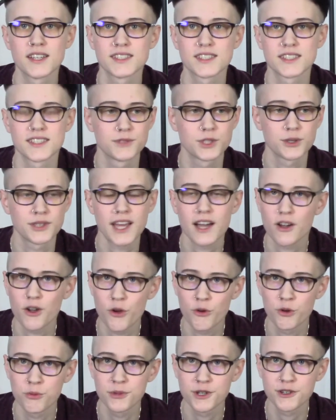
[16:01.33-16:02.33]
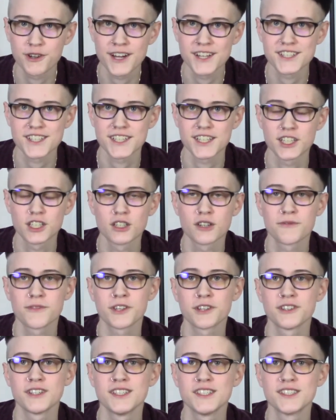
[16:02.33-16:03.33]
So yeah, it would be great to hear if there
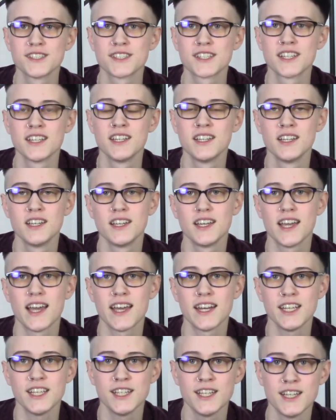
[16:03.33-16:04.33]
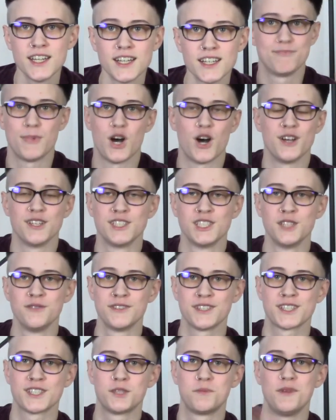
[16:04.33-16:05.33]
is any positive
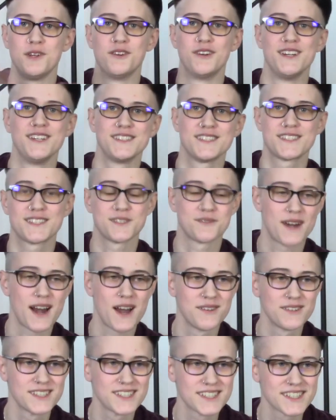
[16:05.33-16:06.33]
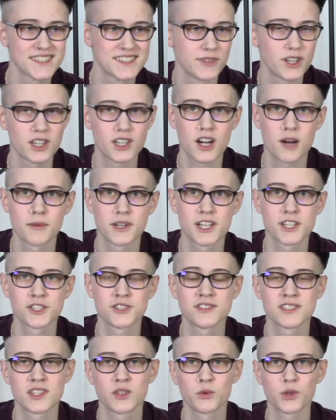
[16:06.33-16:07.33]
experience around accommodations
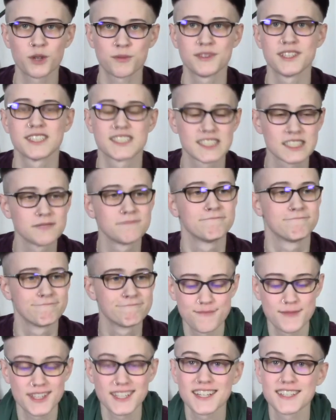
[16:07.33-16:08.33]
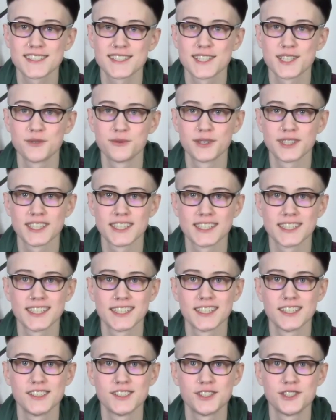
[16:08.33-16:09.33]
in the workplace. The next thing we're going to get
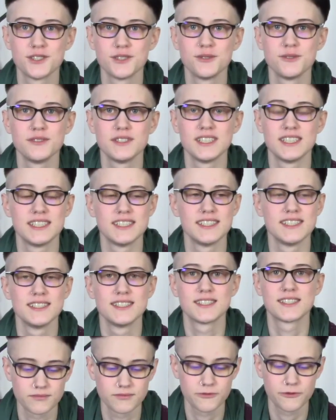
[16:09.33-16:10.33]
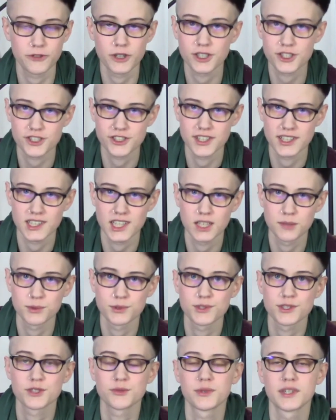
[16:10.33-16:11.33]
into is functioning
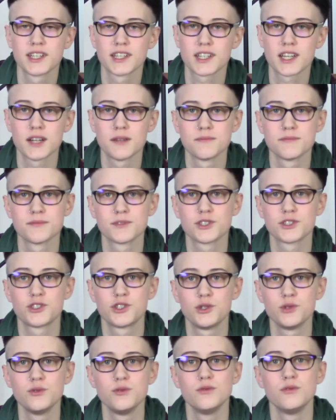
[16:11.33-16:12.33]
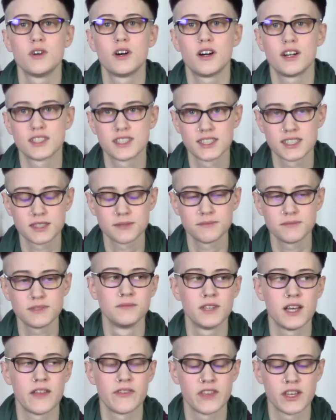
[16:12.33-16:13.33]
labels when it comes to autism,
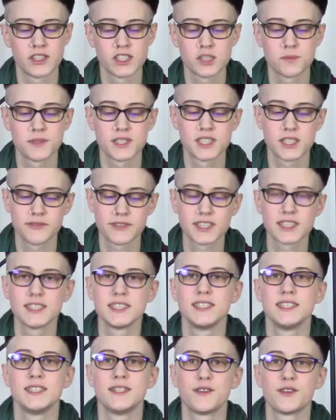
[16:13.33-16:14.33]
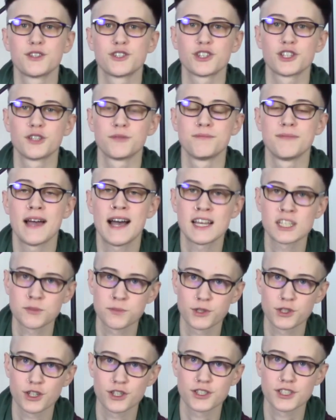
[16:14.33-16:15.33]
and then specifically the term
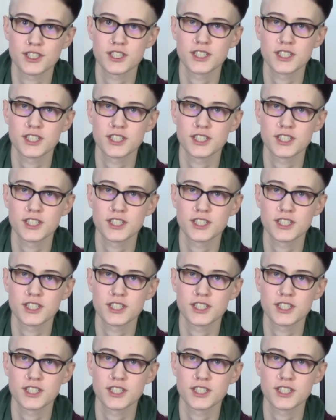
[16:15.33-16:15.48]
Aspergers.